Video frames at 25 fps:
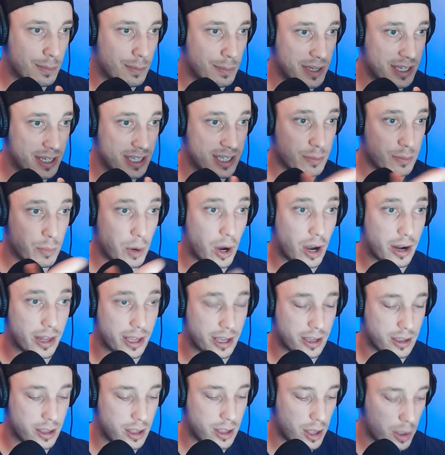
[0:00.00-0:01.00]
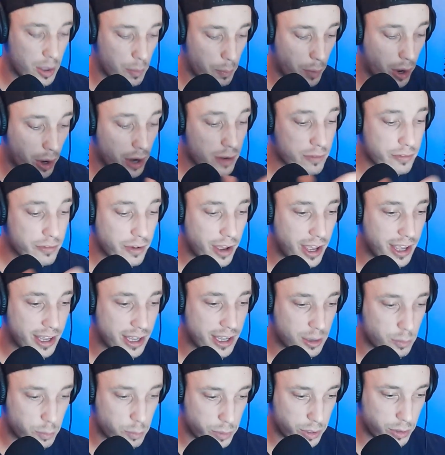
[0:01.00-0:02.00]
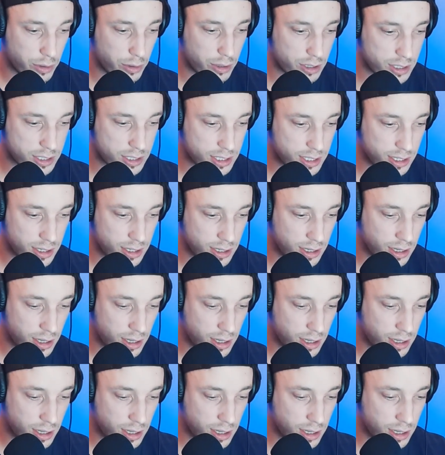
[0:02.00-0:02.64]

PC modding, modifying computers.